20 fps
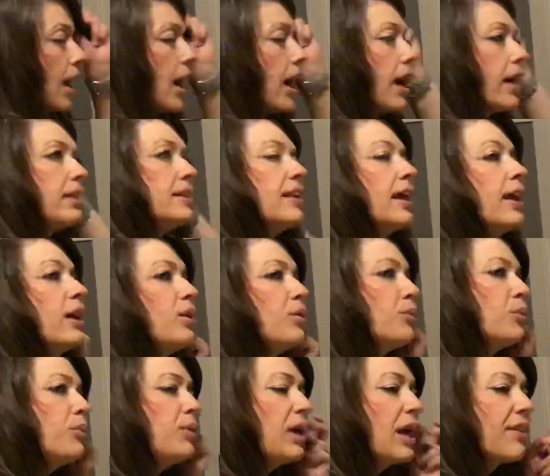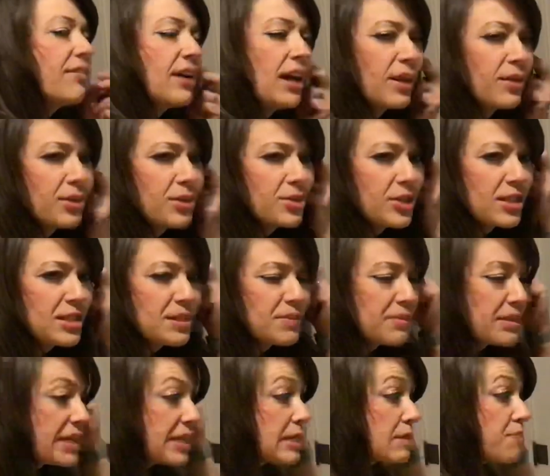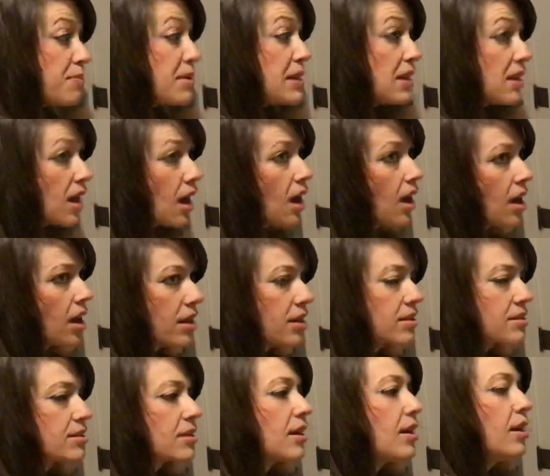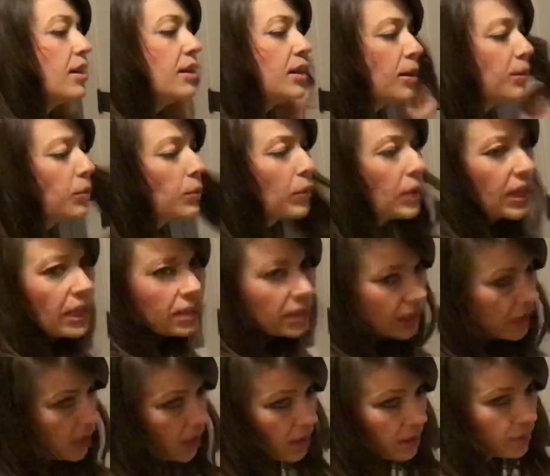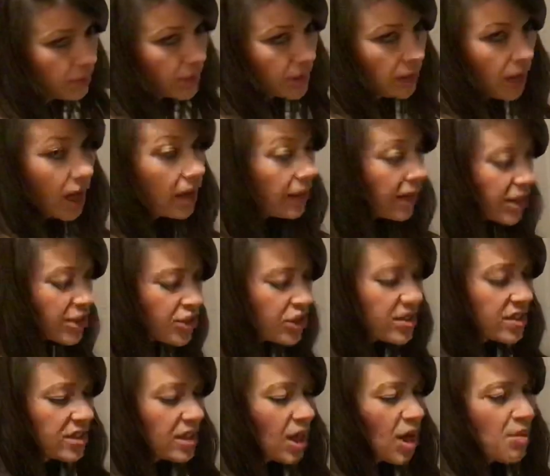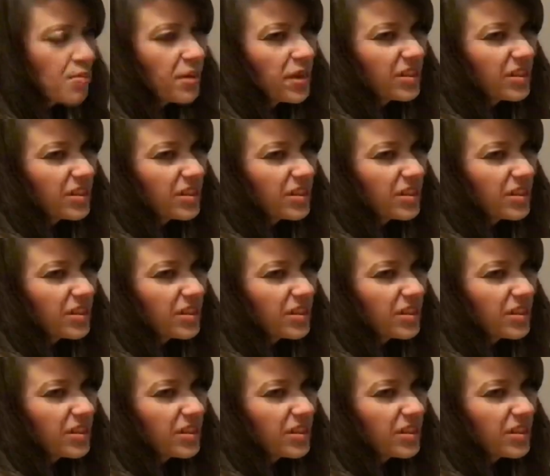I like when we have Halloween dress up days because, number one, I like Halloween. I like dressing up.